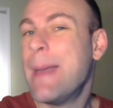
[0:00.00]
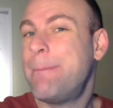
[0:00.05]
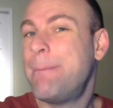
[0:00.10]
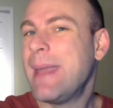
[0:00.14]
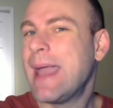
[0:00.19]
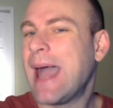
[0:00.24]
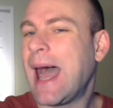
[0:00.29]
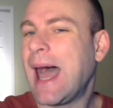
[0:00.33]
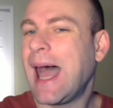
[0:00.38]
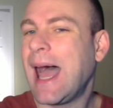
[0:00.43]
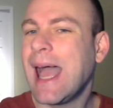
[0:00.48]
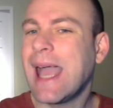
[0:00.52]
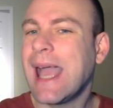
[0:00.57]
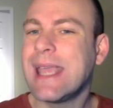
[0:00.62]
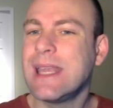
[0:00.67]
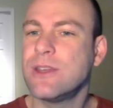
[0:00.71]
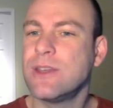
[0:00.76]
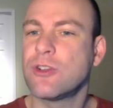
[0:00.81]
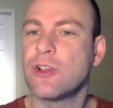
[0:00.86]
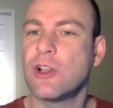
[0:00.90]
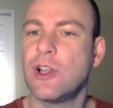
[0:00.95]

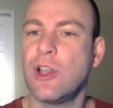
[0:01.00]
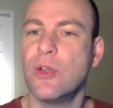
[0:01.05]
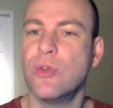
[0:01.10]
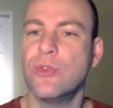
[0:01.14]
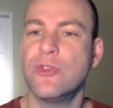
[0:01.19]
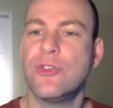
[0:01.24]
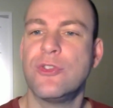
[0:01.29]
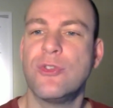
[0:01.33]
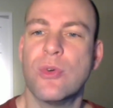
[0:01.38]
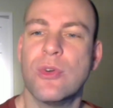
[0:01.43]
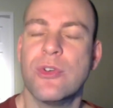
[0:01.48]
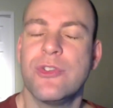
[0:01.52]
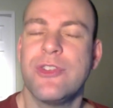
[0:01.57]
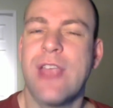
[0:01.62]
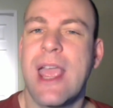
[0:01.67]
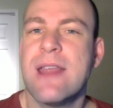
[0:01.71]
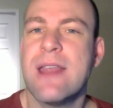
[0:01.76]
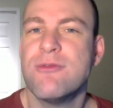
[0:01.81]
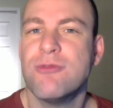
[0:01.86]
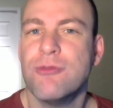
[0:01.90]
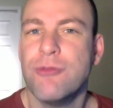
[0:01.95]
behind closed doors
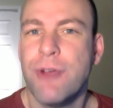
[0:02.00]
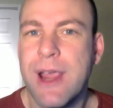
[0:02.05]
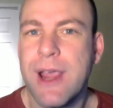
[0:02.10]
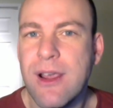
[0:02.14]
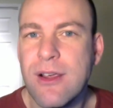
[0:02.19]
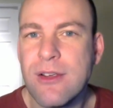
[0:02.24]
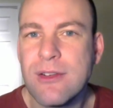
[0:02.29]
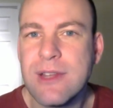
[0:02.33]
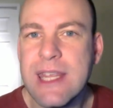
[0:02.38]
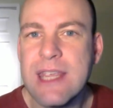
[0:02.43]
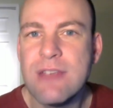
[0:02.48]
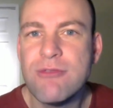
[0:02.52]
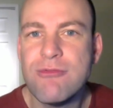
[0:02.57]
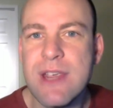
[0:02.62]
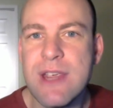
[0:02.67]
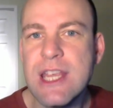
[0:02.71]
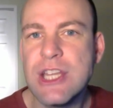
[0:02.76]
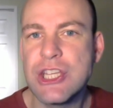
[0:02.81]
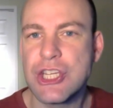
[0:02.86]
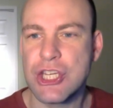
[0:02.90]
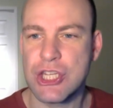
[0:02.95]
and rarely
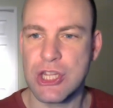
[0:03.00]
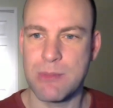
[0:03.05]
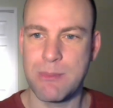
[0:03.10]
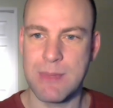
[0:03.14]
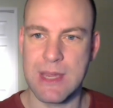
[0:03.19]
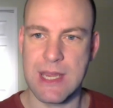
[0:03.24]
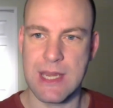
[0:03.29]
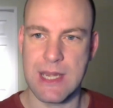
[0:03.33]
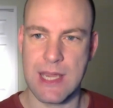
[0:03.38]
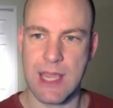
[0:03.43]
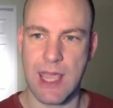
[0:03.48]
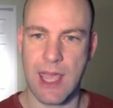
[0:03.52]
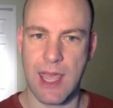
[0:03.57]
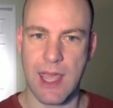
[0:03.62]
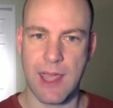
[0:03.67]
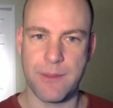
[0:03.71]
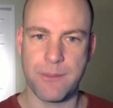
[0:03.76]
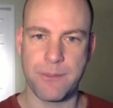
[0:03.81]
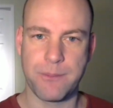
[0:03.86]
reach the media.